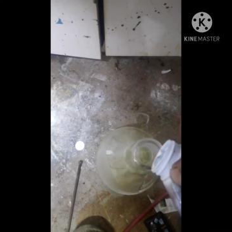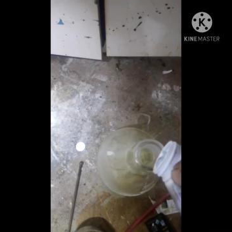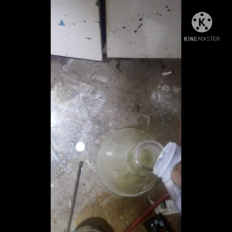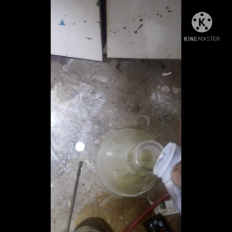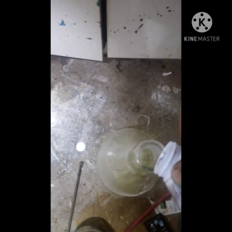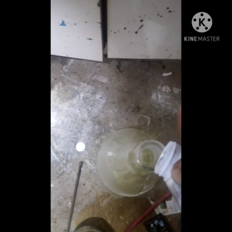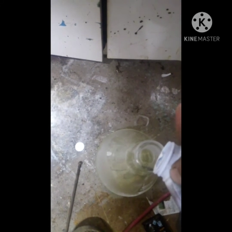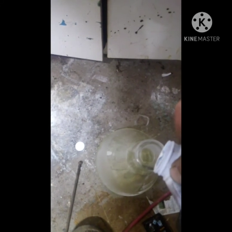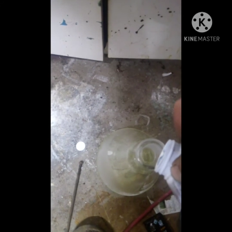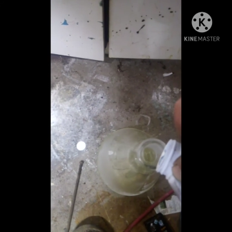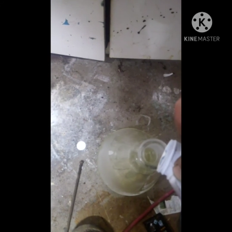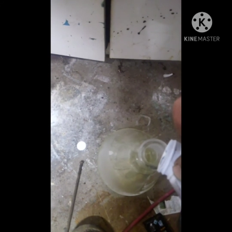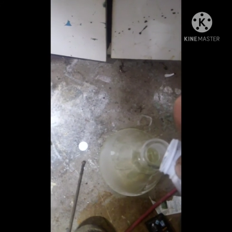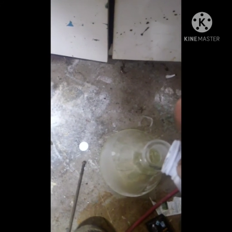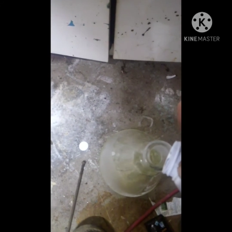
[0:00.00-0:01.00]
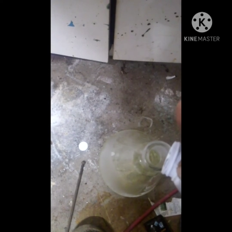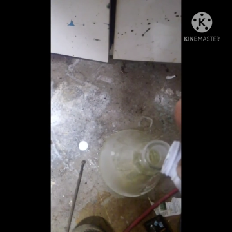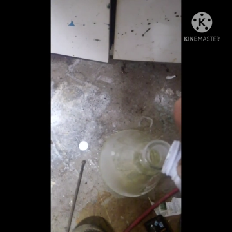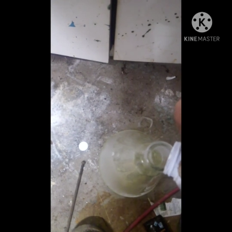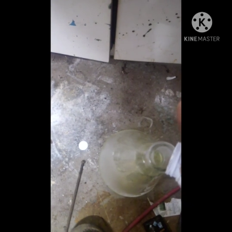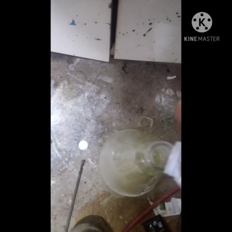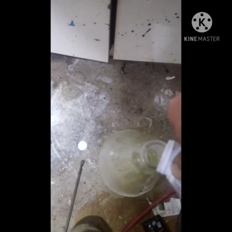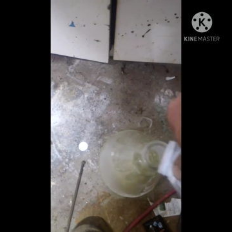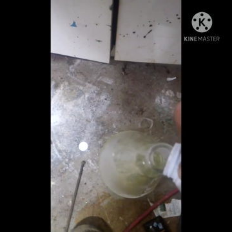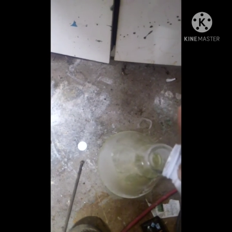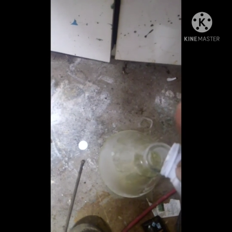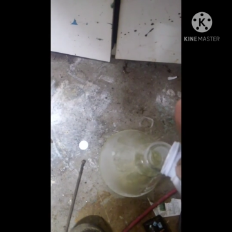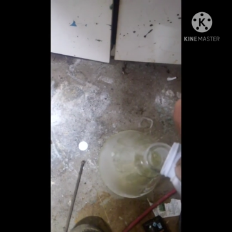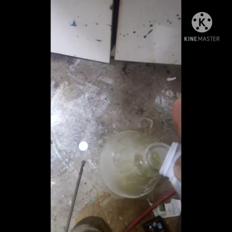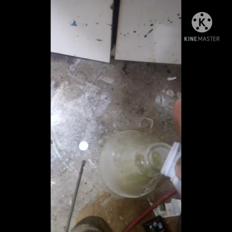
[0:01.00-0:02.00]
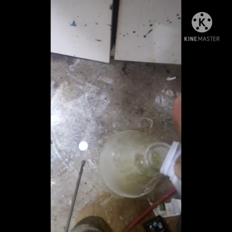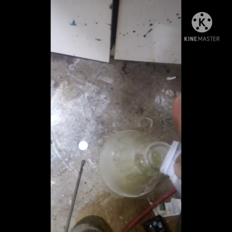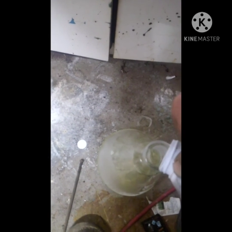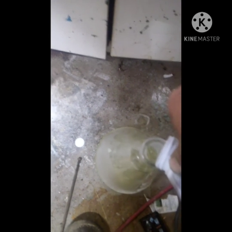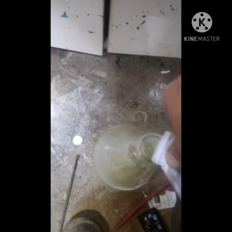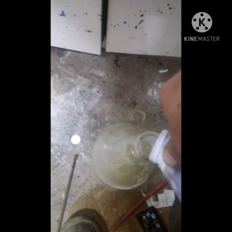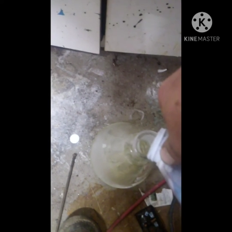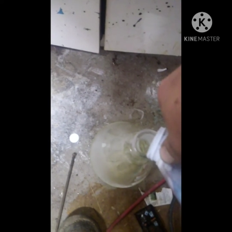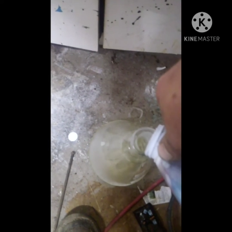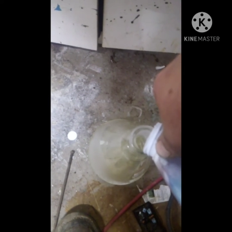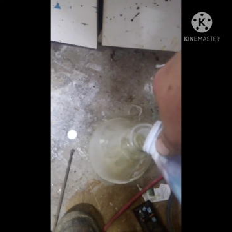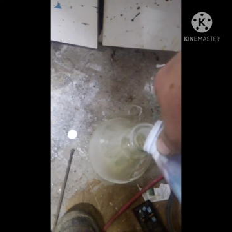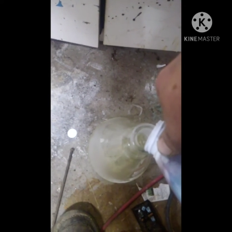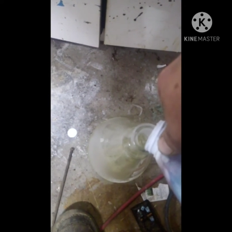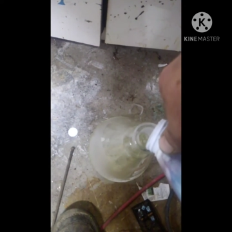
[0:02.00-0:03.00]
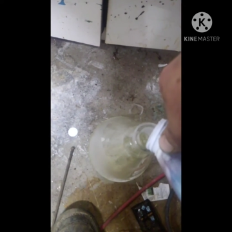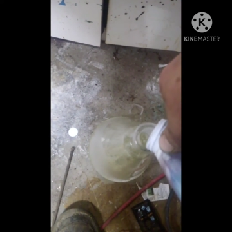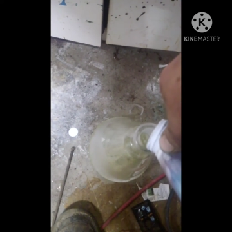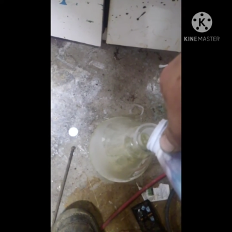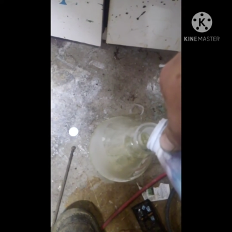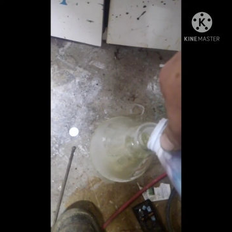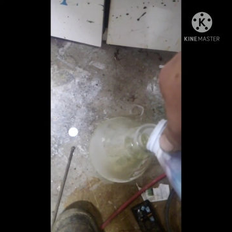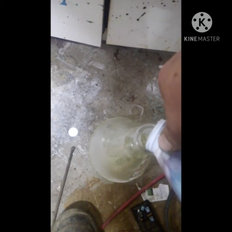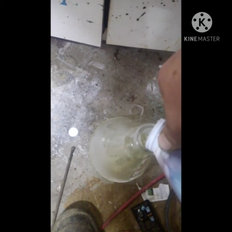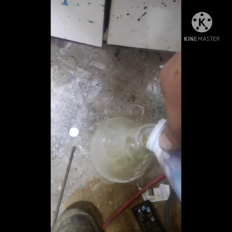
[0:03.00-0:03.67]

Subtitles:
(no speaker visible)